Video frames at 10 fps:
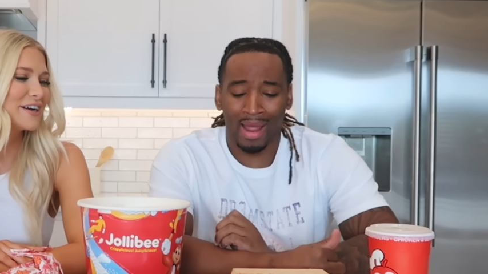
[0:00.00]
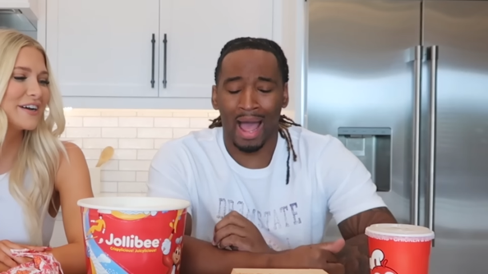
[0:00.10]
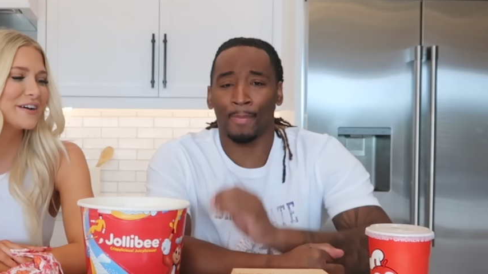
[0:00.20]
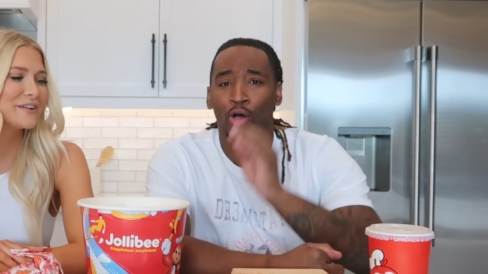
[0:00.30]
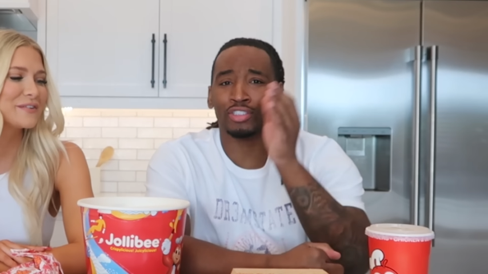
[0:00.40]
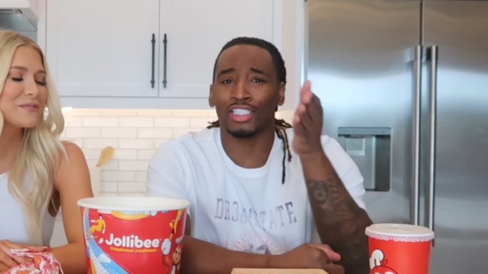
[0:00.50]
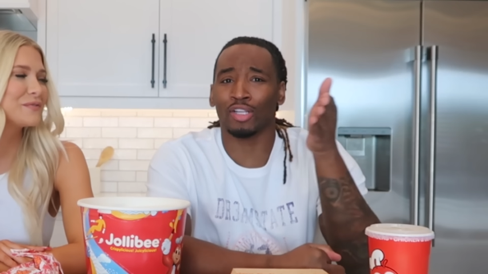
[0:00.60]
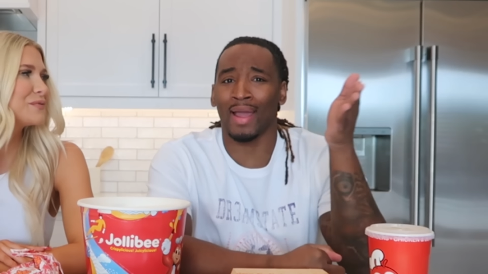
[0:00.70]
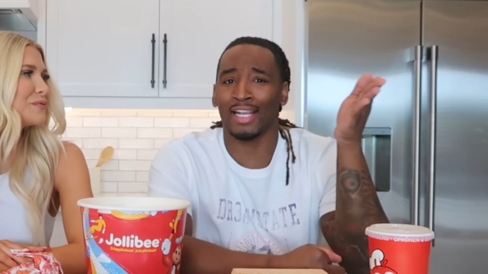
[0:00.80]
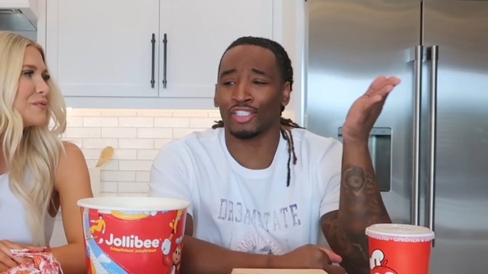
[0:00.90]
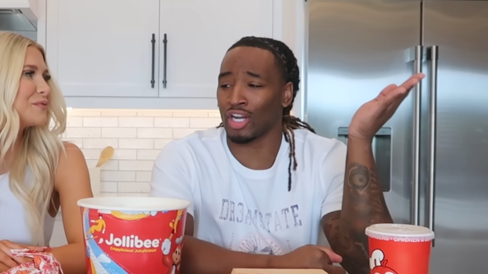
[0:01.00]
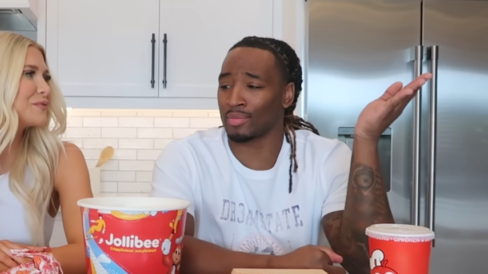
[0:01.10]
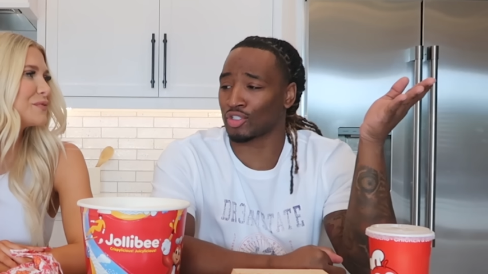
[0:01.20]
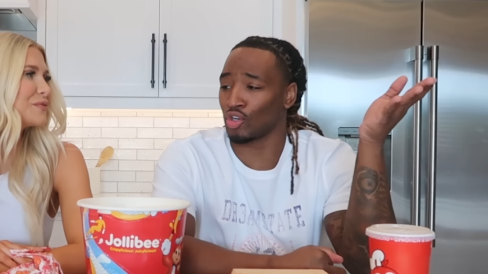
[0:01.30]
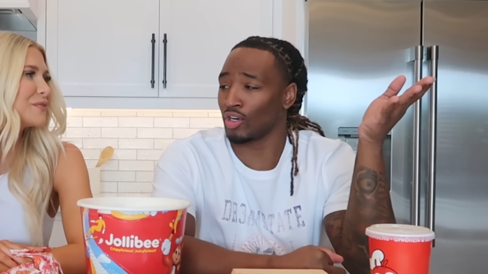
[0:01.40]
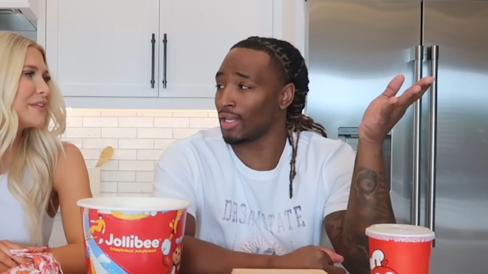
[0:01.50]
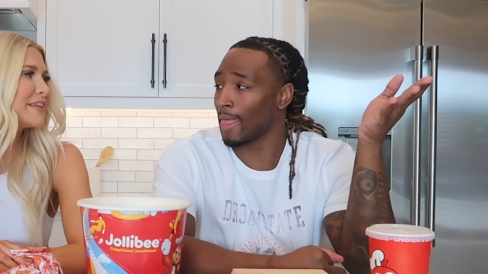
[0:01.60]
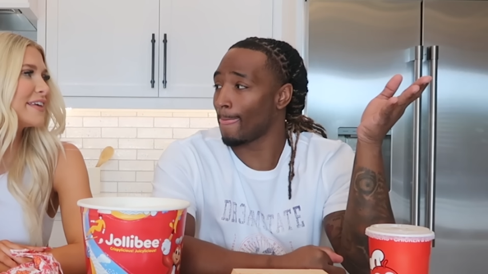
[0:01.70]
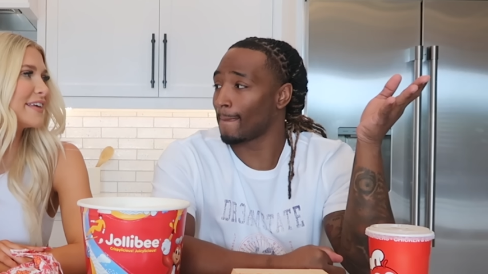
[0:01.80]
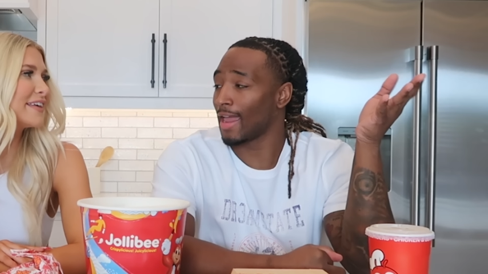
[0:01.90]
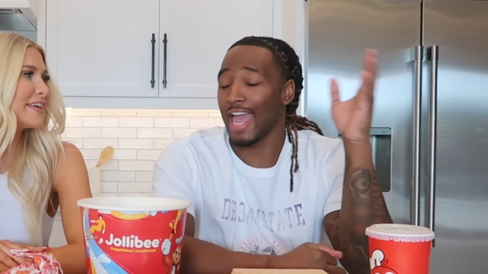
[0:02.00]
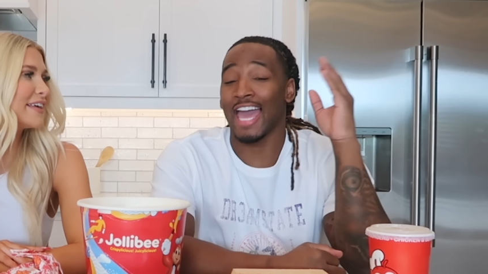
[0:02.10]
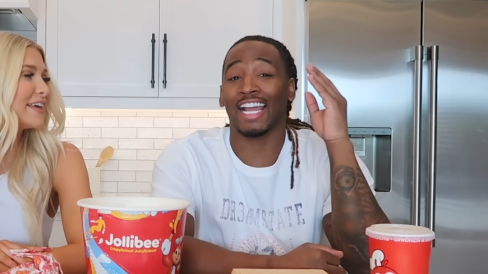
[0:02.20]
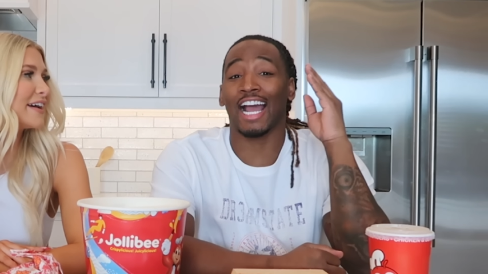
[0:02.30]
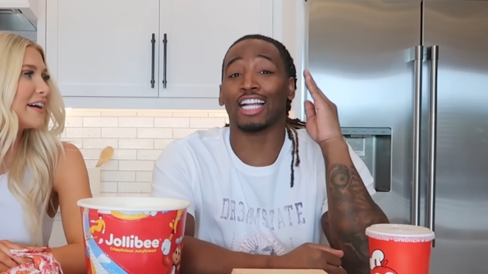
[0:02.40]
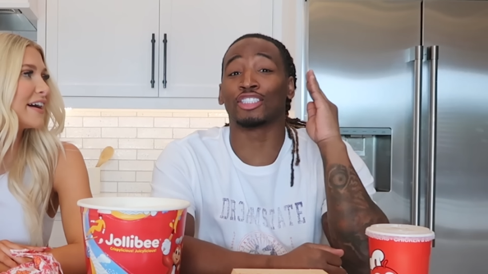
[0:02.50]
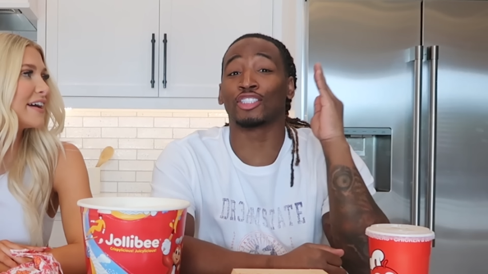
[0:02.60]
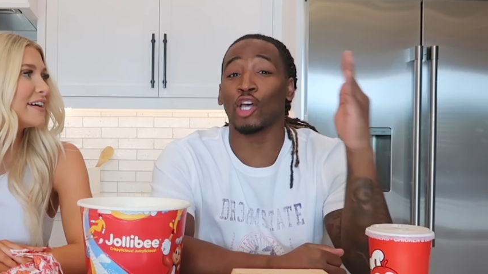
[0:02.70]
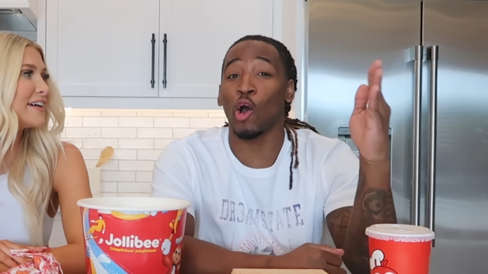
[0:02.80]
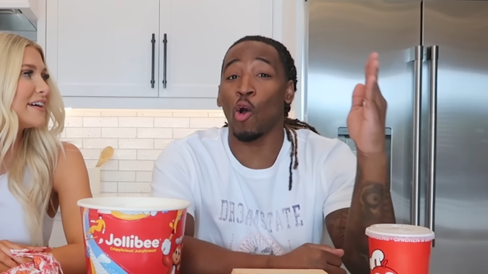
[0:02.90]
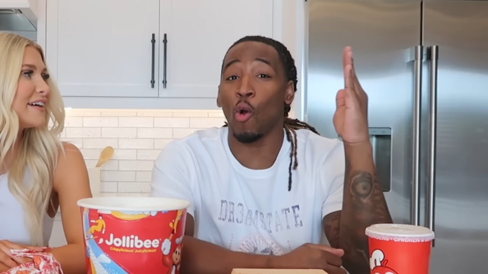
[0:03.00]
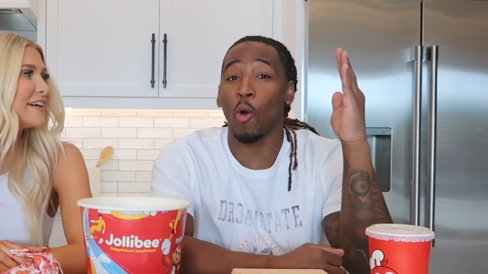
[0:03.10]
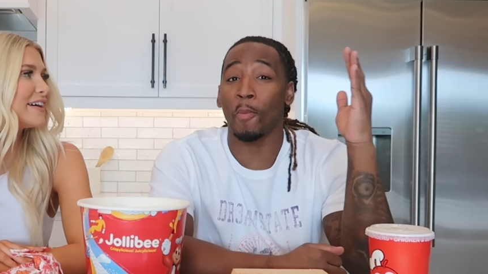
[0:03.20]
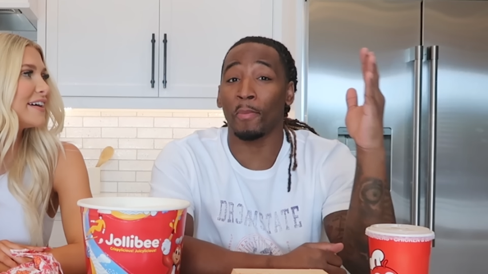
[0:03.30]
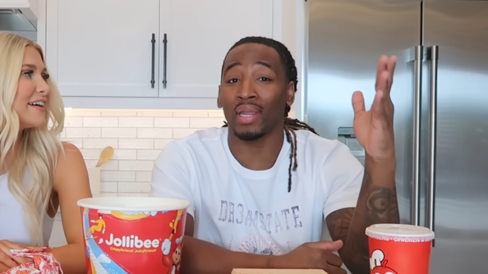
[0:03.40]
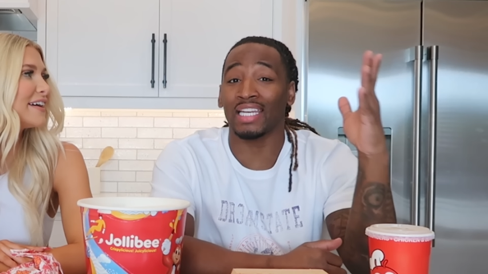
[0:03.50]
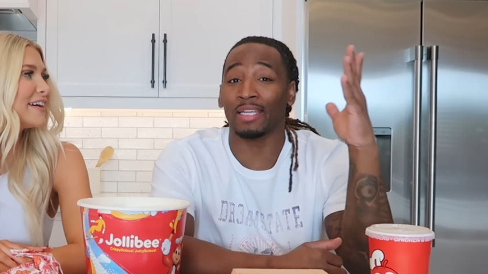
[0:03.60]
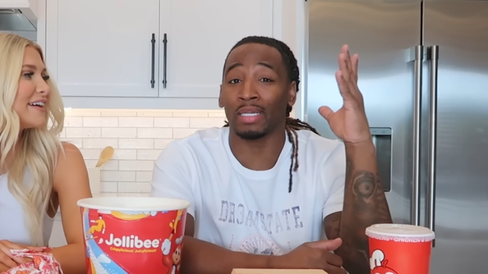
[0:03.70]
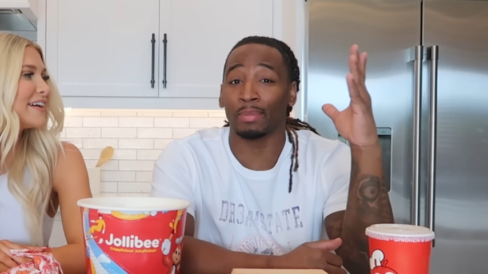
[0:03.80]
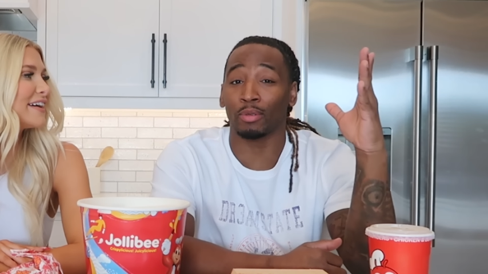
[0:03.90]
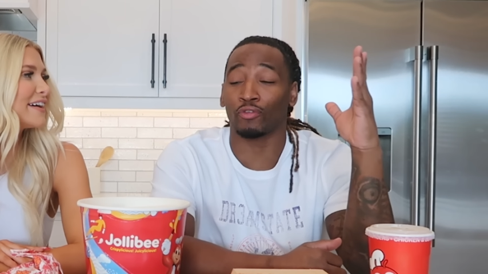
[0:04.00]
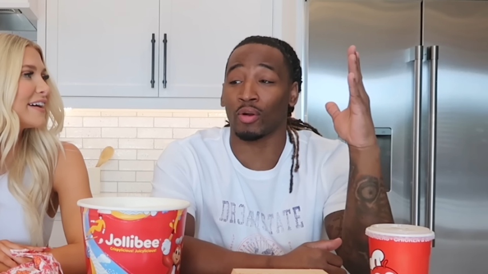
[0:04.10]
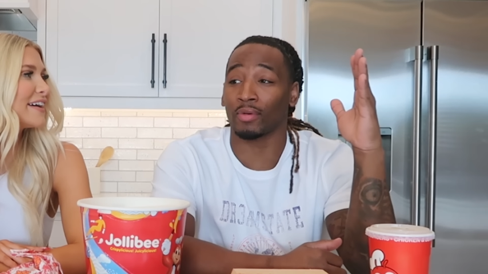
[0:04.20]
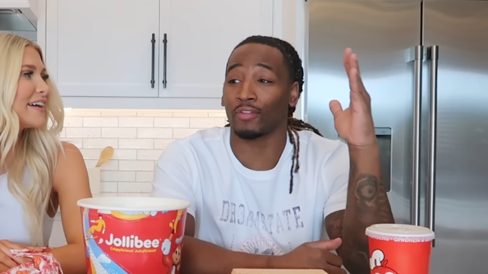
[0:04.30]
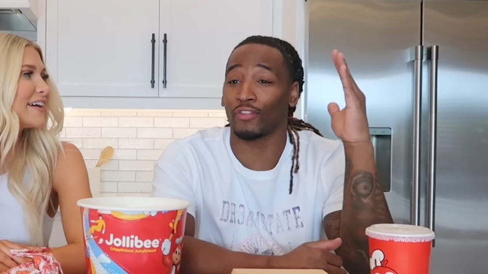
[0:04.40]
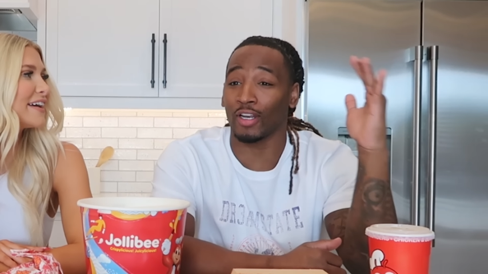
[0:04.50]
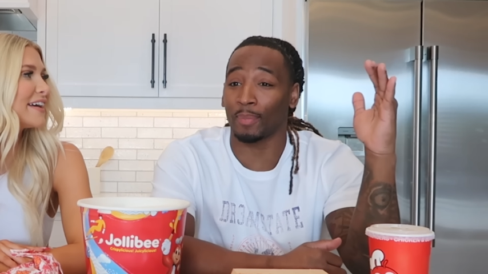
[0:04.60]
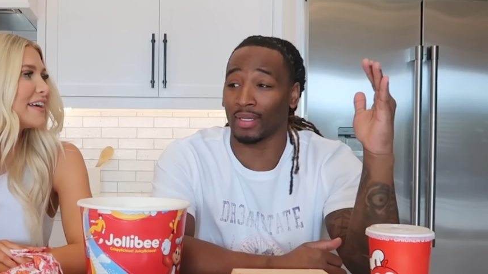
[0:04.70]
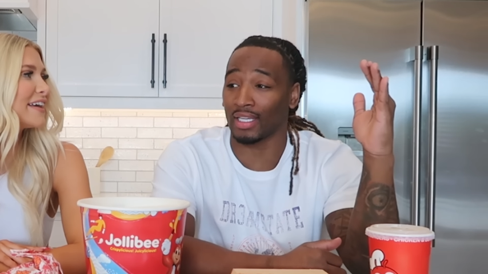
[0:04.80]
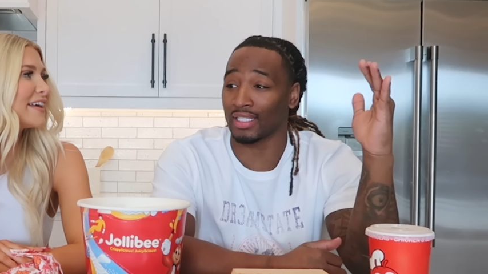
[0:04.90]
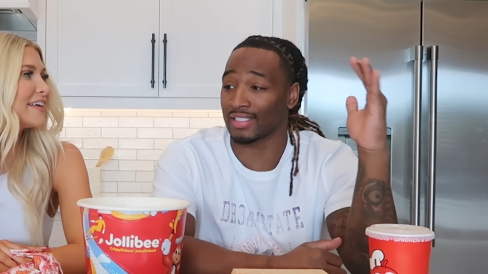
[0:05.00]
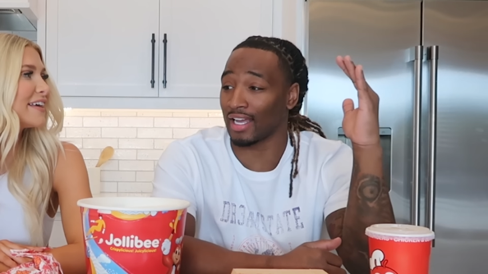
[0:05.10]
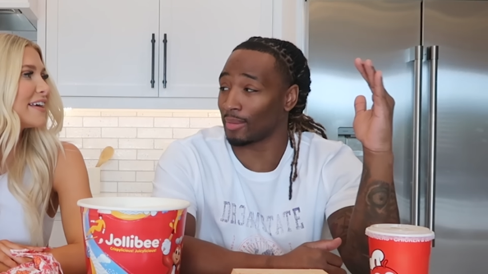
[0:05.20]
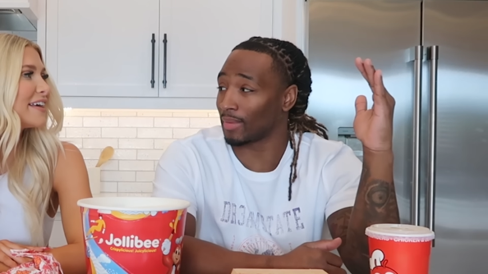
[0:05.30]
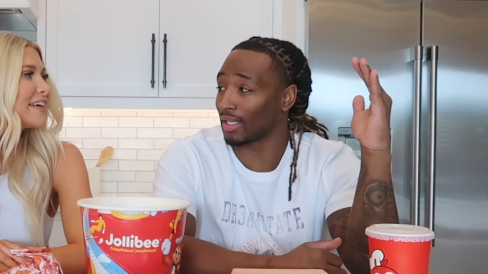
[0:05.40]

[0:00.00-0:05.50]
Speaker 1: I, mean, I posted this on my Instagram story. And I got so many people from the Philippines telling